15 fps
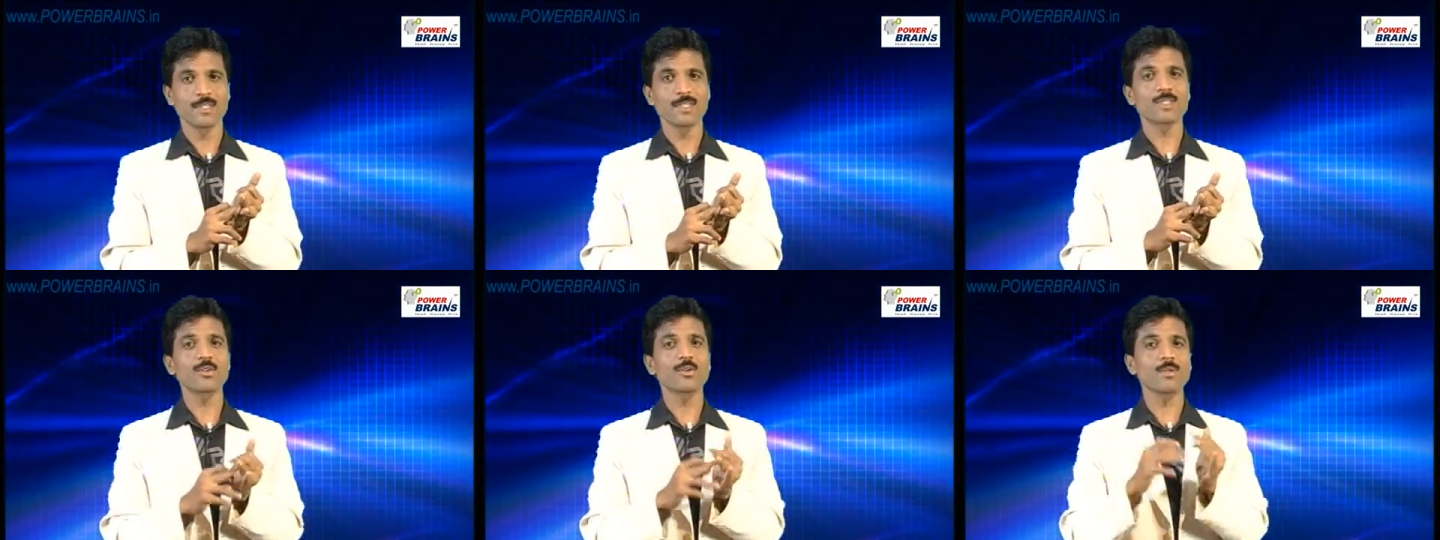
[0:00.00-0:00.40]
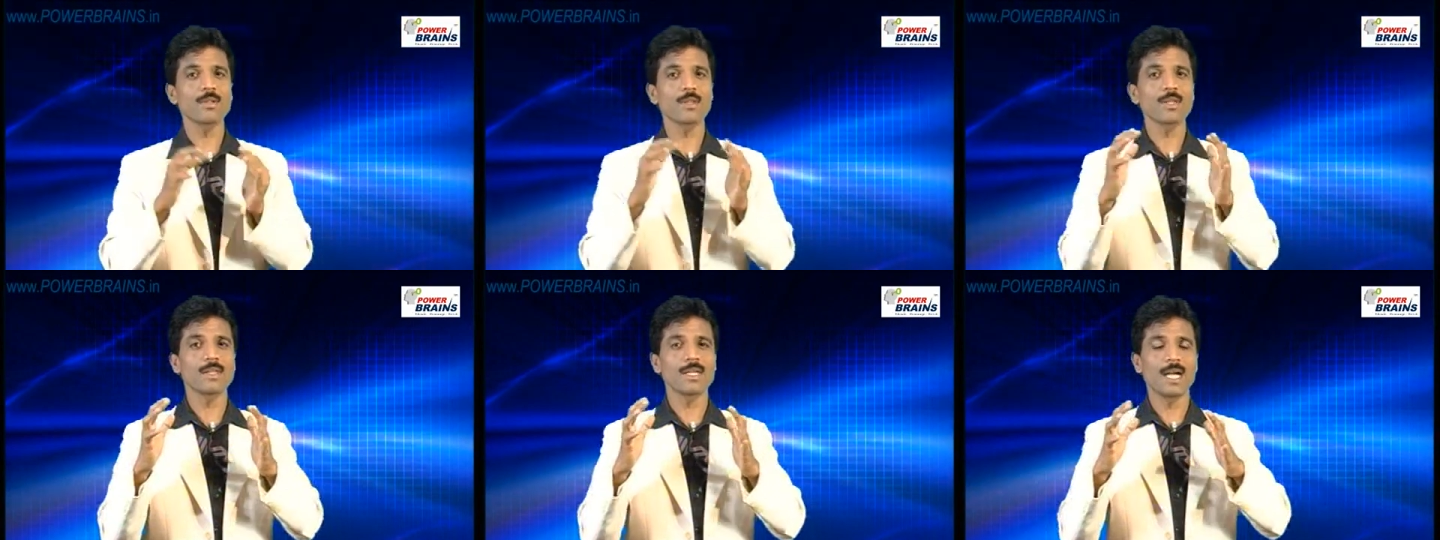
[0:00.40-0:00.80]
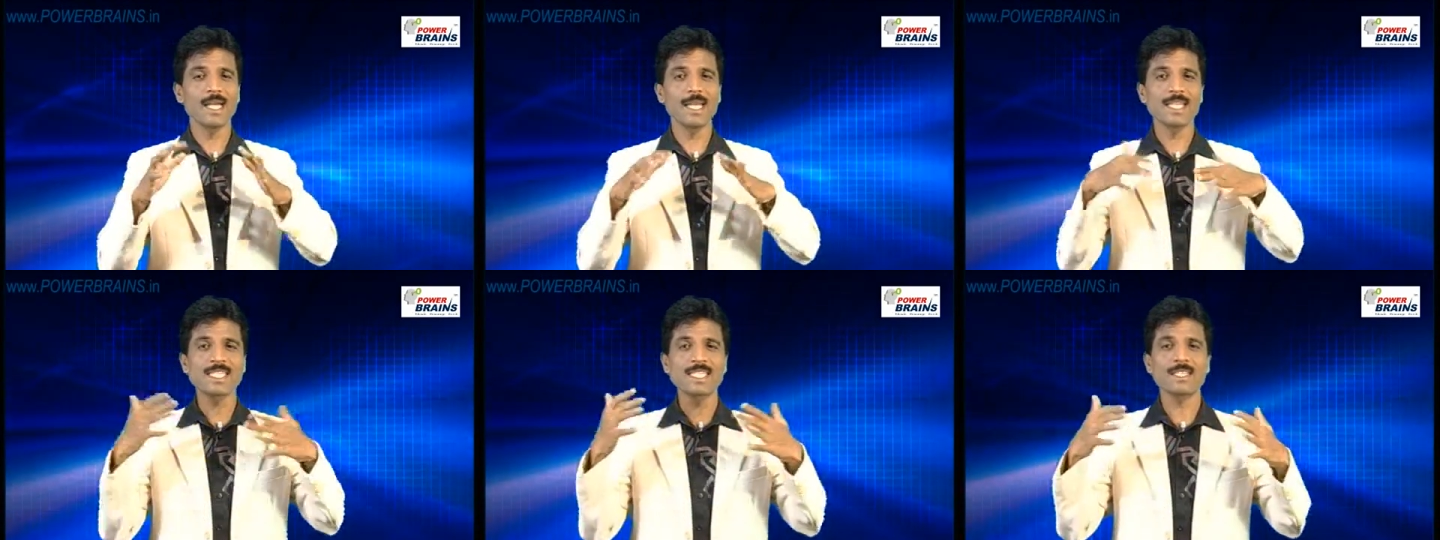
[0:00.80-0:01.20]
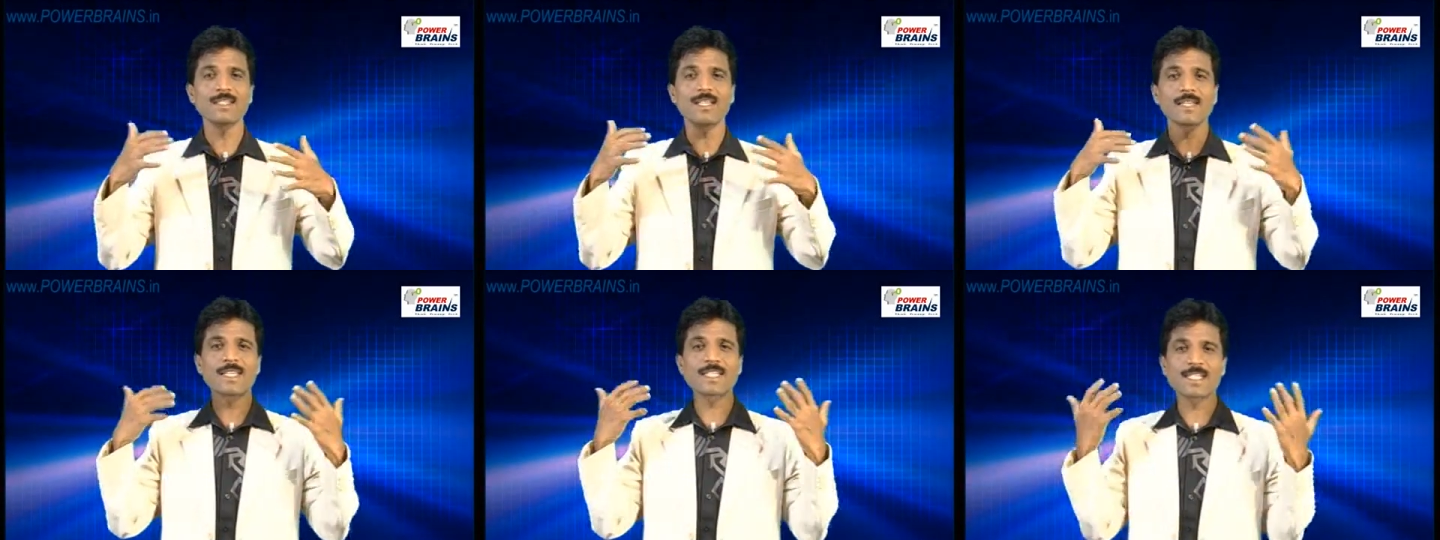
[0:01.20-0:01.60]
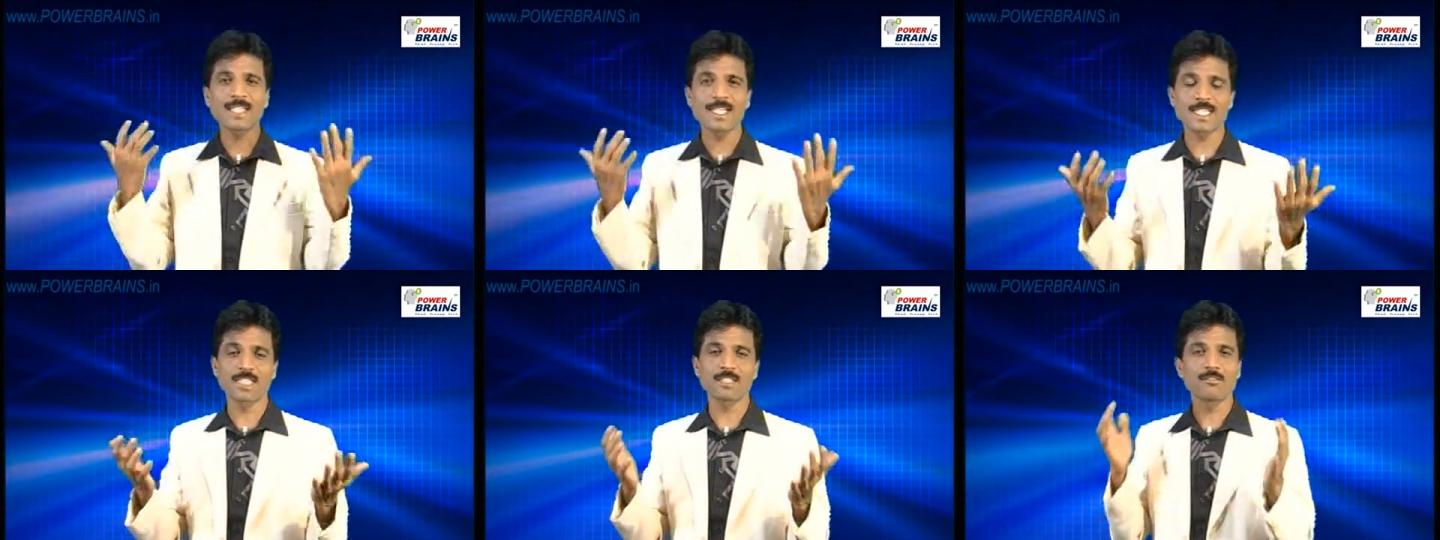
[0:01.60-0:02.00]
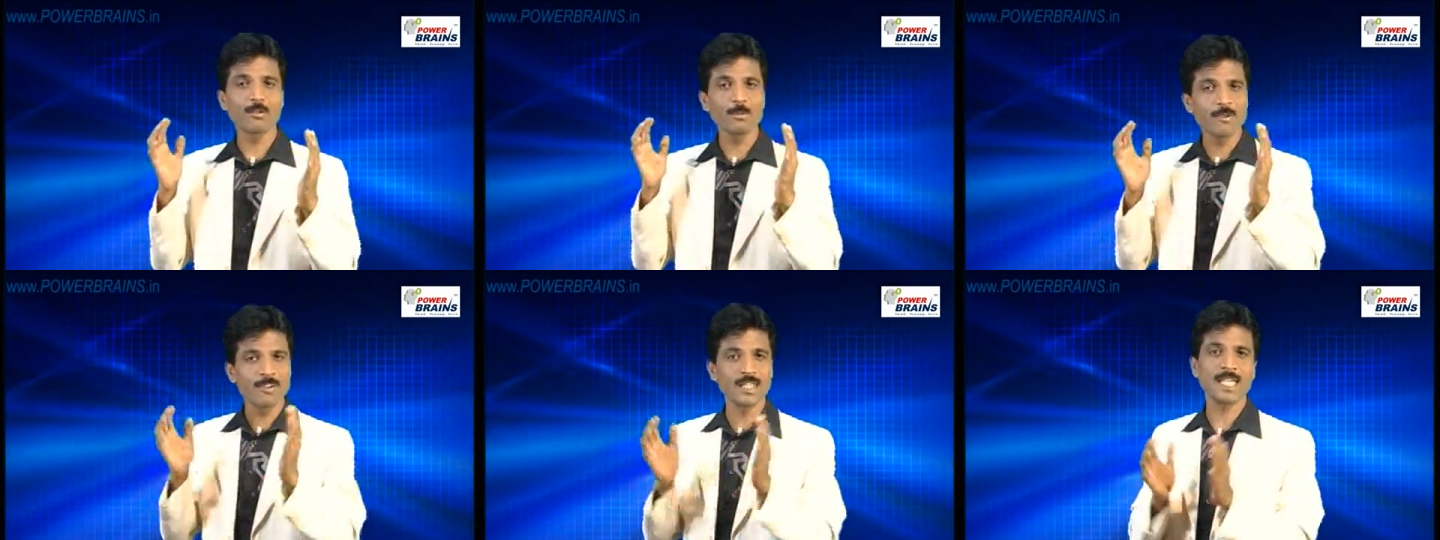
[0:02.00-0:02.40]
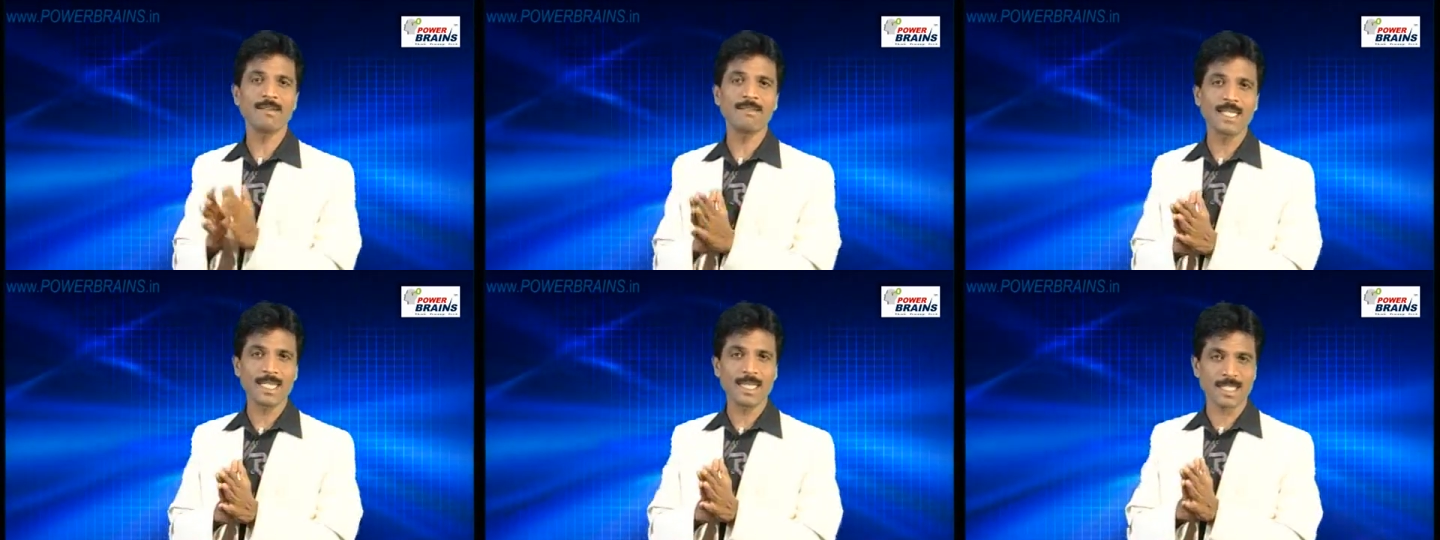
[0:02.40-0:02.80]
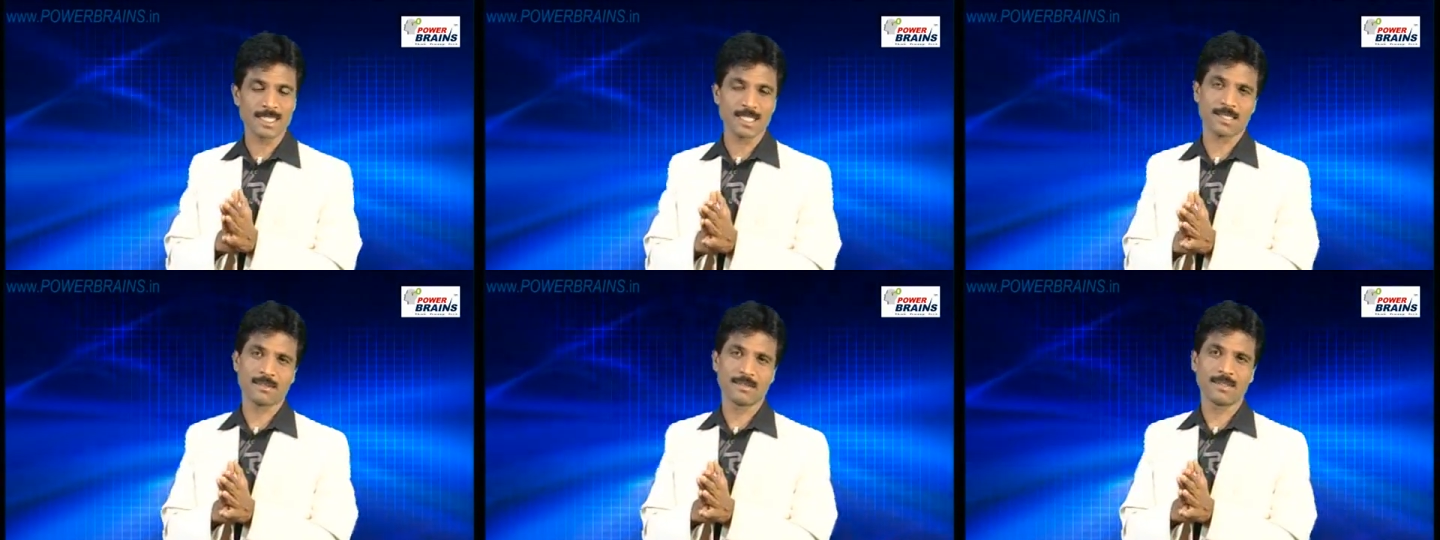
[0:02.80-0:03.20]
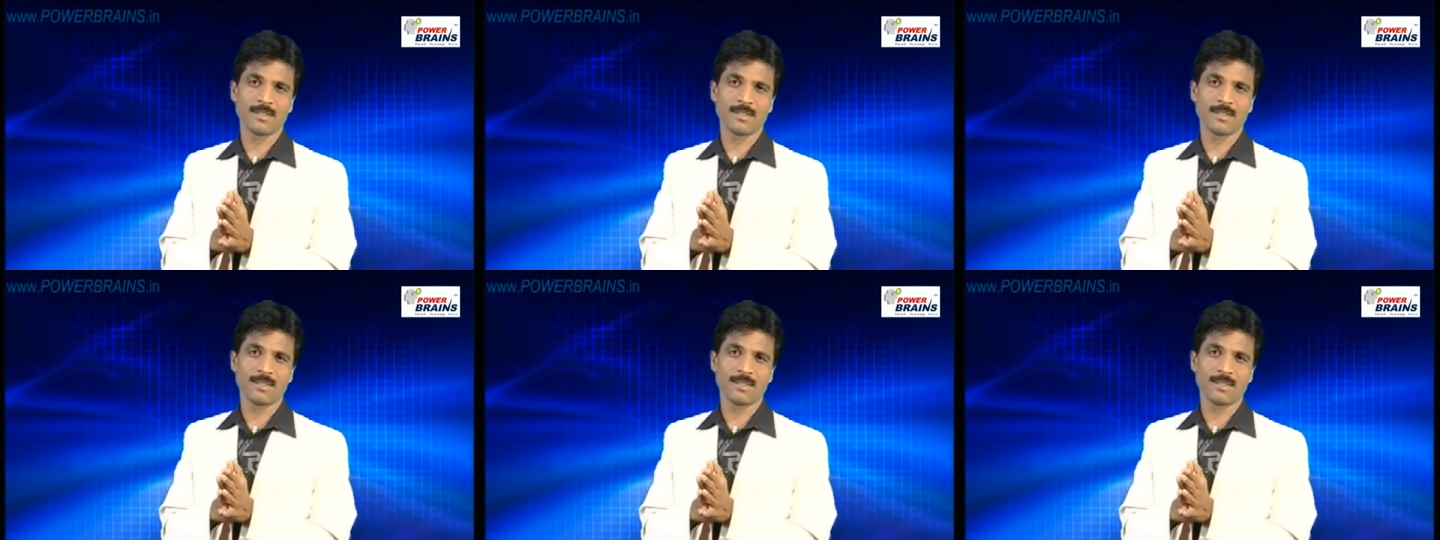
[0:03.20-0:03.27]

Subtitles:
so external distractions will be very, very less.